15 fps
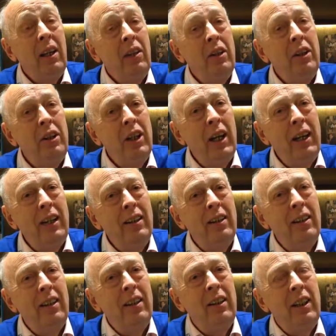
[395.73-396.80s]
the data
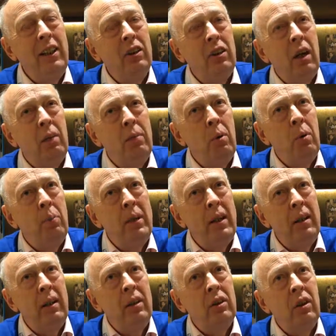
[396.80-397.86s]
that these
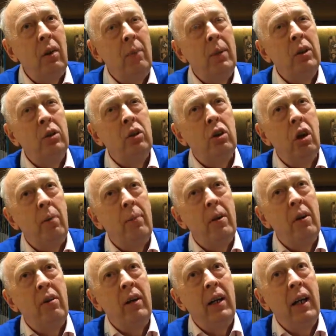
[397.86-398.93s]
comorbidities are much
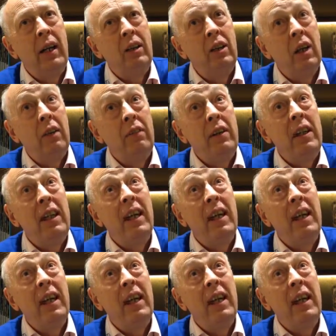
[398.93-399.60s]
commoner in HIV